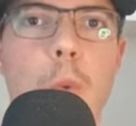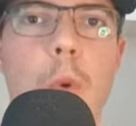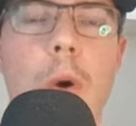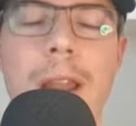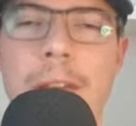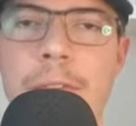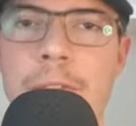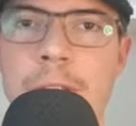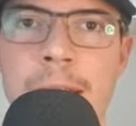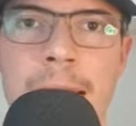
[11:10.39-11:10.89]

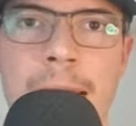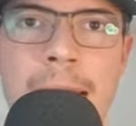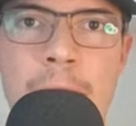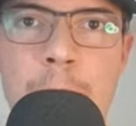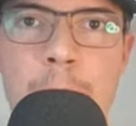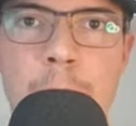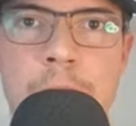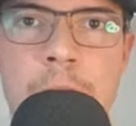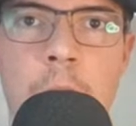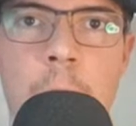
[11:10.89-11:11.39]
whatever the
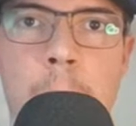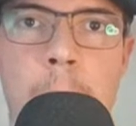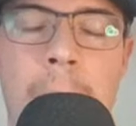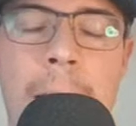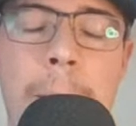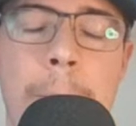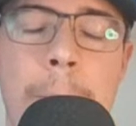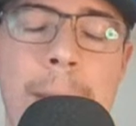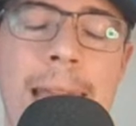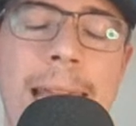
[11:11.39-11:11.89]
end result
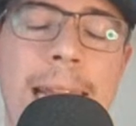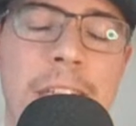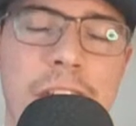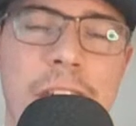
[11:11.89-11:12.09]
may be.